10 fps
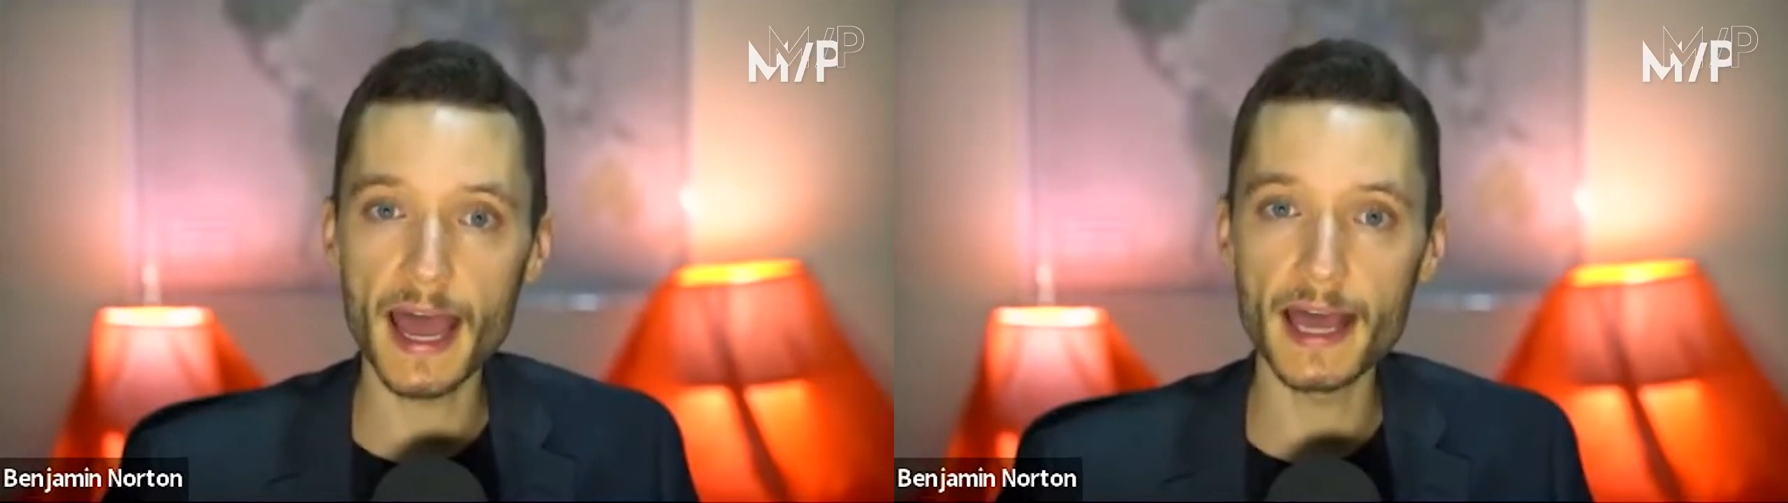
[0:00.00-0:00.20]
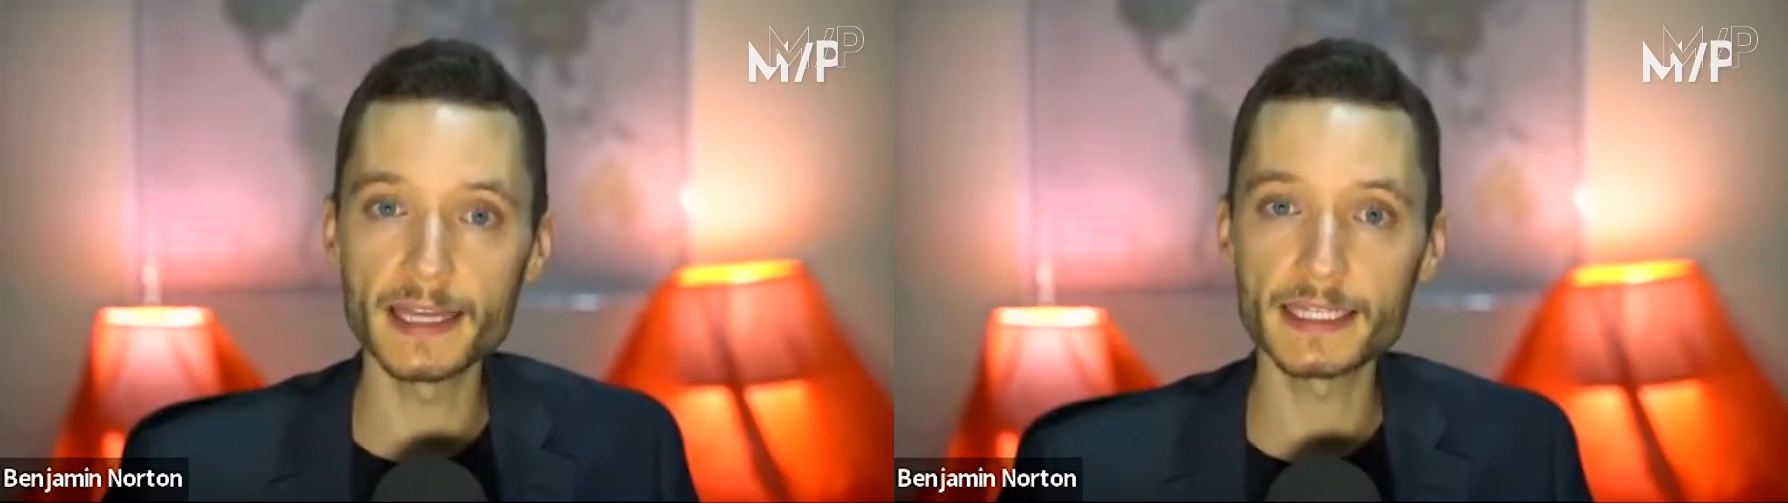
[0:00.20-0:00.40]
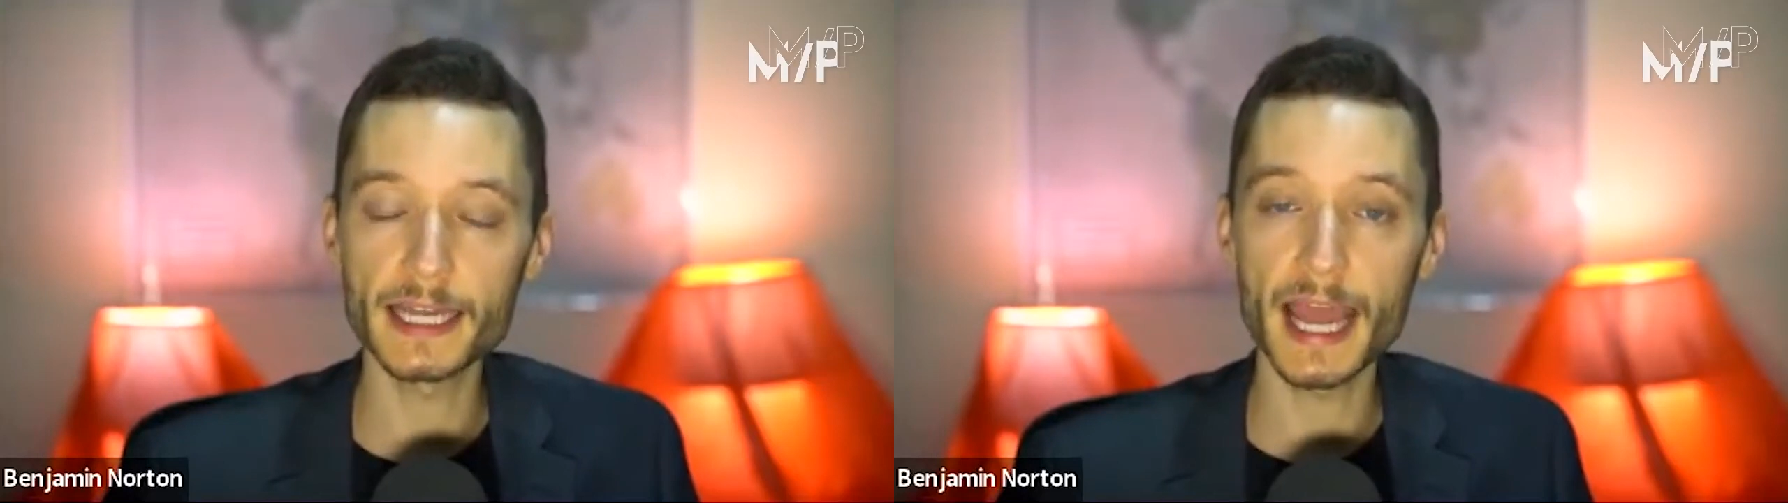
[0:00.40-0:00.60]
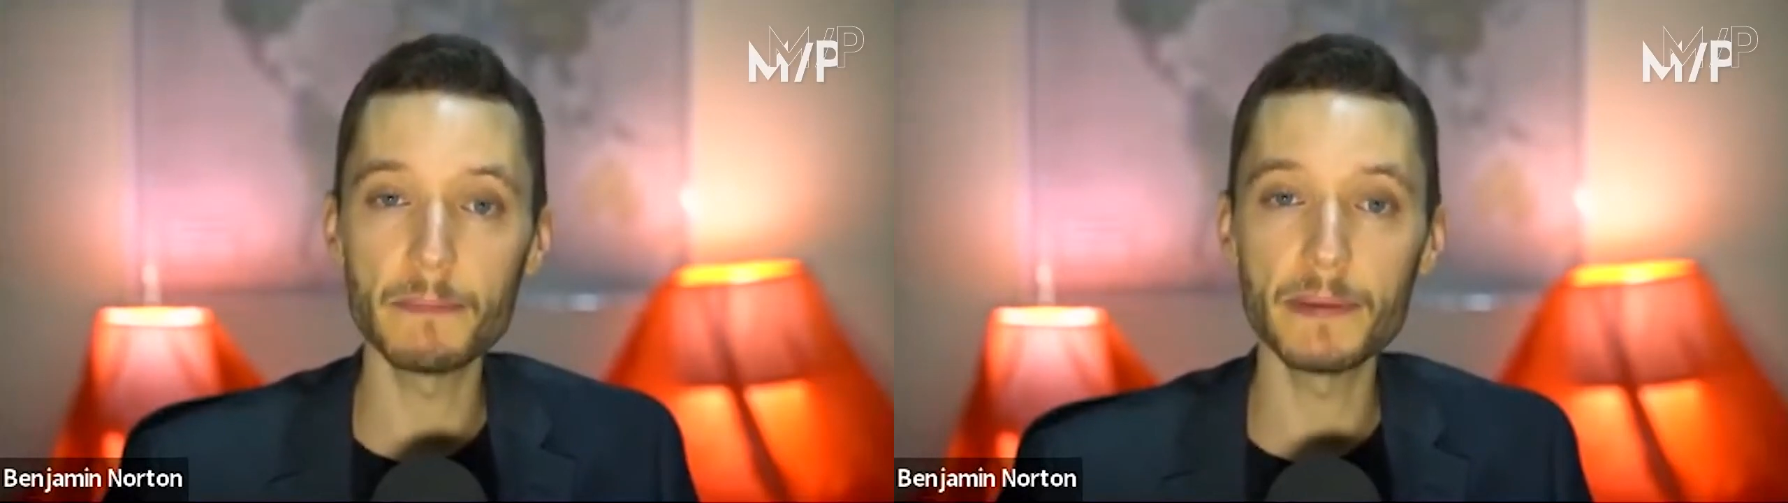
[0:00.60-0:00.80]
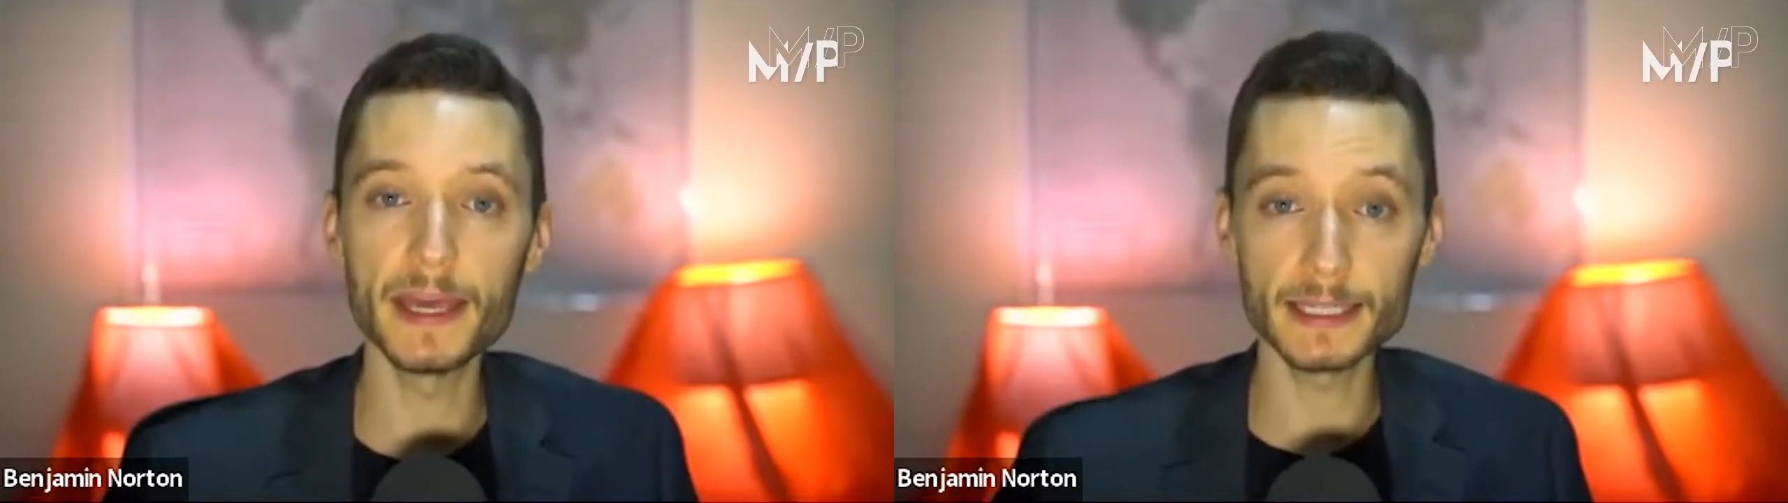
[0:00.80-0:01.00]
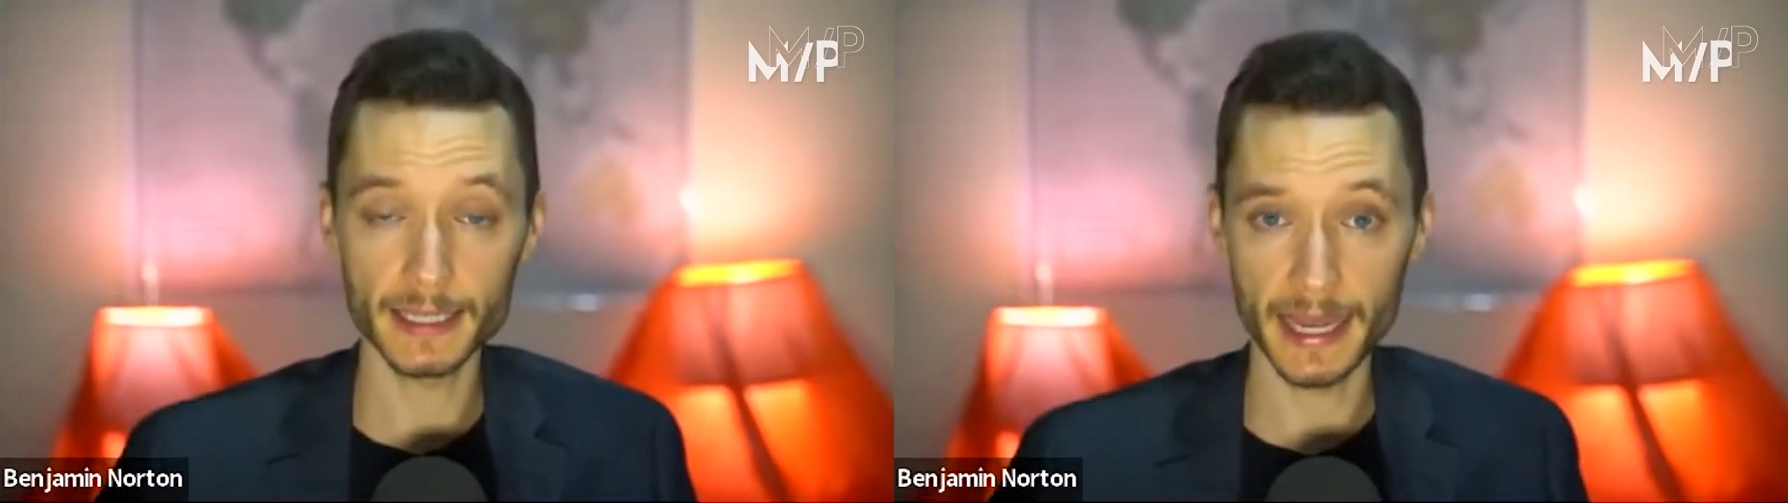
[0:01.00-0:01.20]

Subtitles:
as a peace